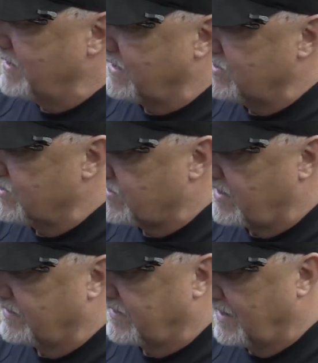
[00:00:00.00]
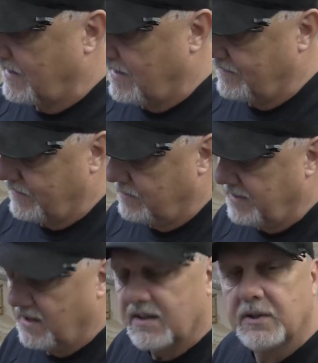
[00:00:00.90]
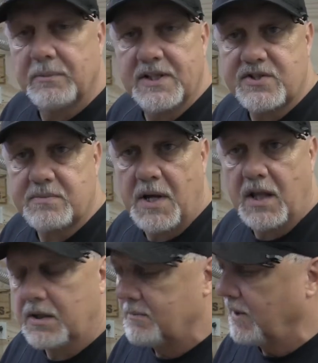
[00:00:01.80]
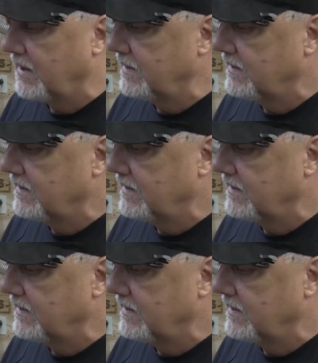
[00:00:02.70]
can just cut that off. It'll be a little bit smaller, but